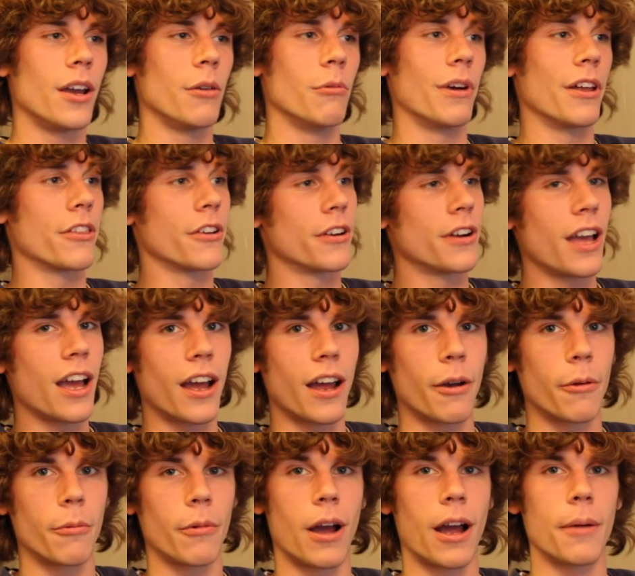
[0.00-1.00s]
whether or
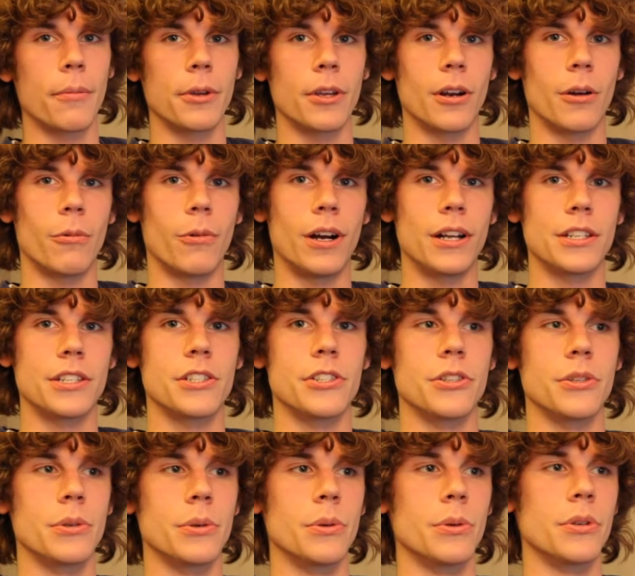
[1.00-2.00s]
not I'm gonna want
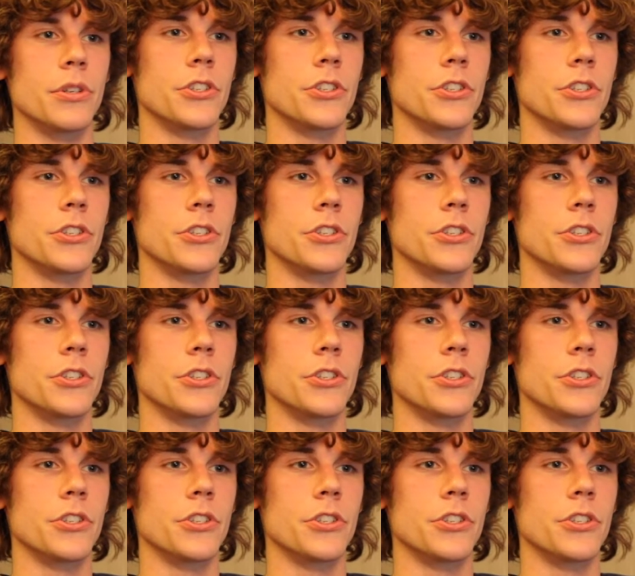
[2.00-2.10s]
to